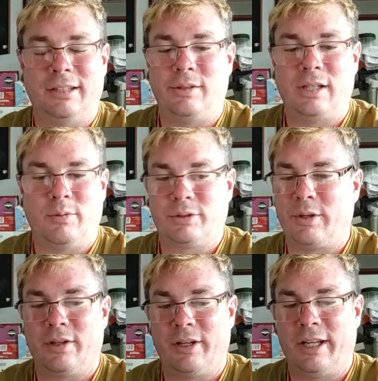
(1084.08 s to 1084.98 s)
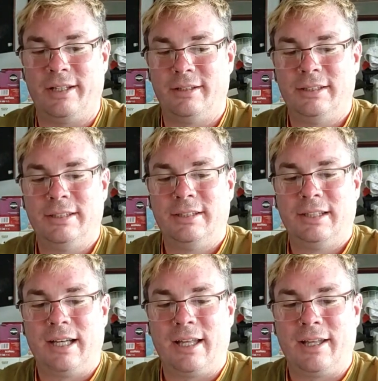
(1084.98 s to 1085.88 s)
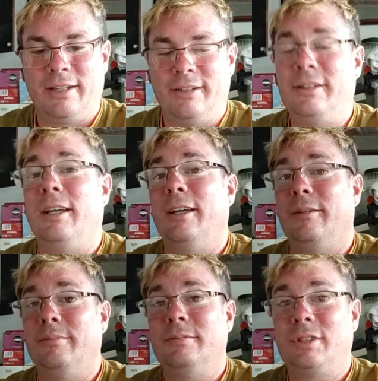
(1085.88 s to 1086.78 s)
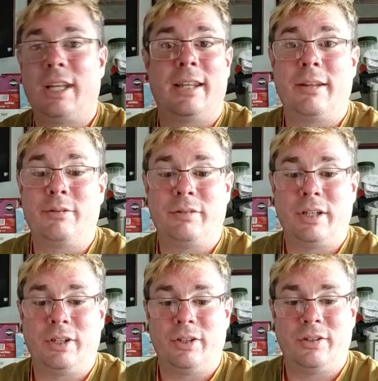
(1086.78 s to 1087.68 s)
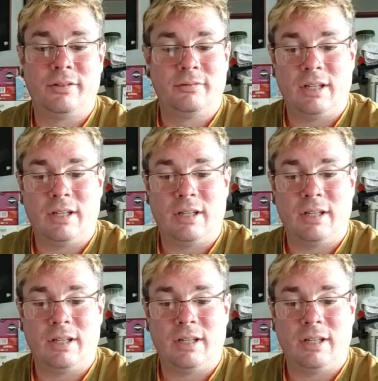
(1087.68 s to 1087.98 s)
and I was like, "What's going on here?" And so yeah, that was really good.